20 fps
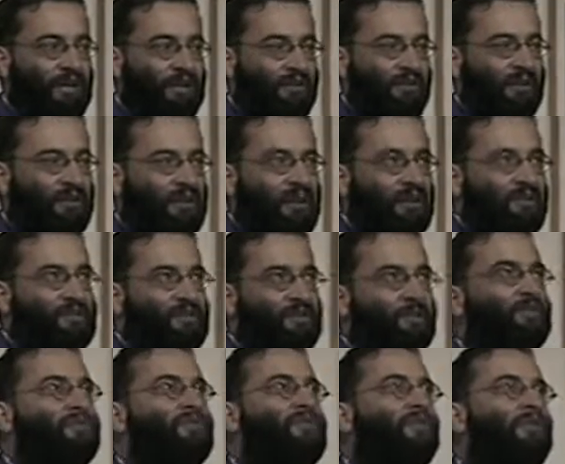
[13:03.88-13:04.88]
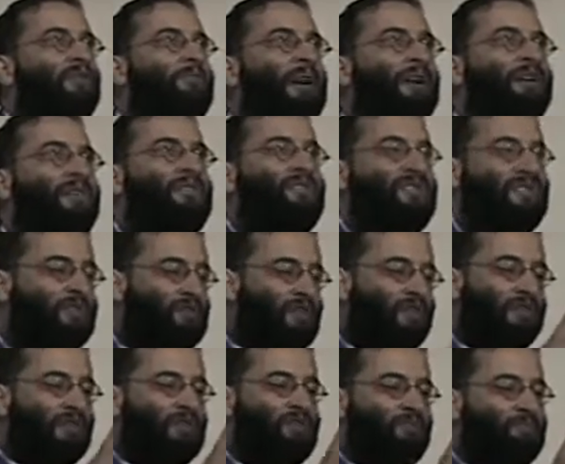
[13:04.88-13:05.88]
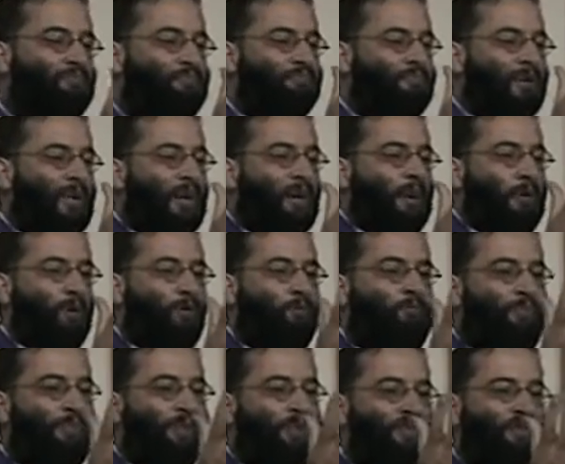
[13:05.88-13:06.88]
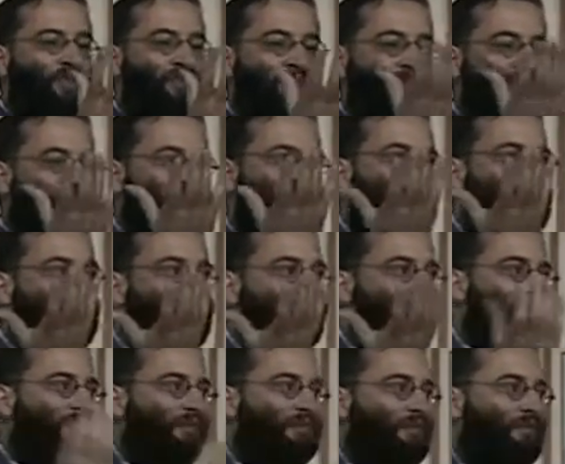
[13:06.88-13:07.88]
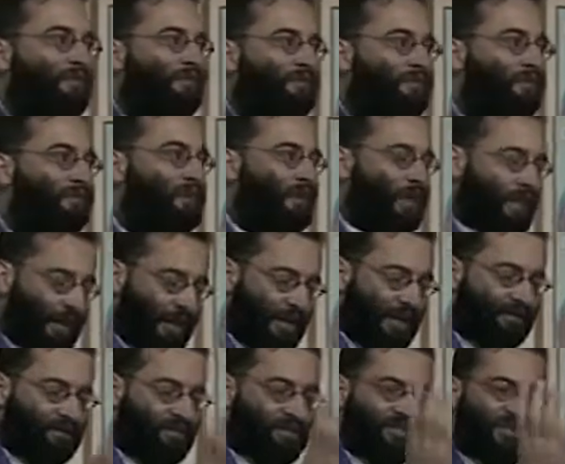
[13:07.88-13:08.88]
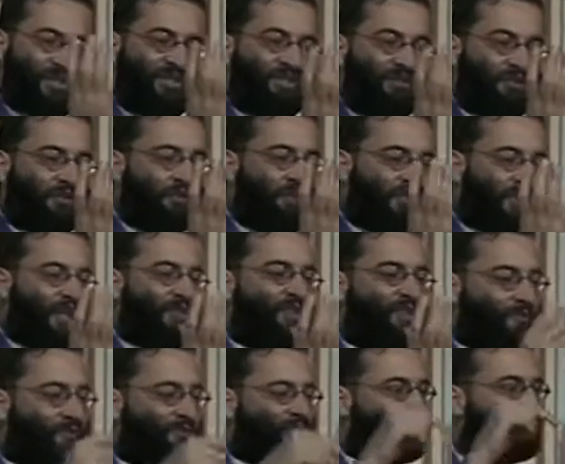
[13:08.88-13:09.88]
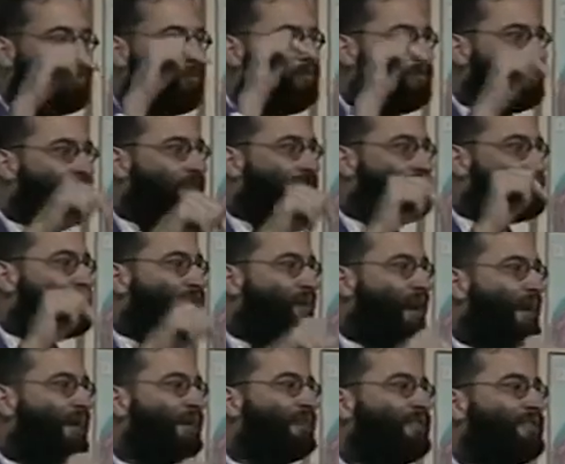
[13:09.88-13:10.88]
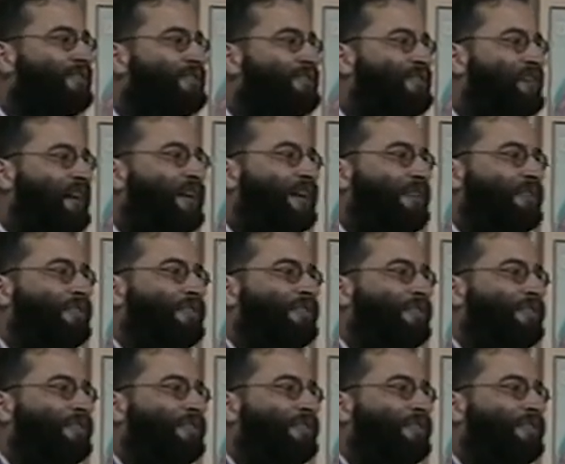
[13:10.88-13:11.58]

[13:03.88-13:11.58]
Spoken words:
As Jeremiah said, it's a pierced cistern. It's a cistern, yes, but it's completely dry inside.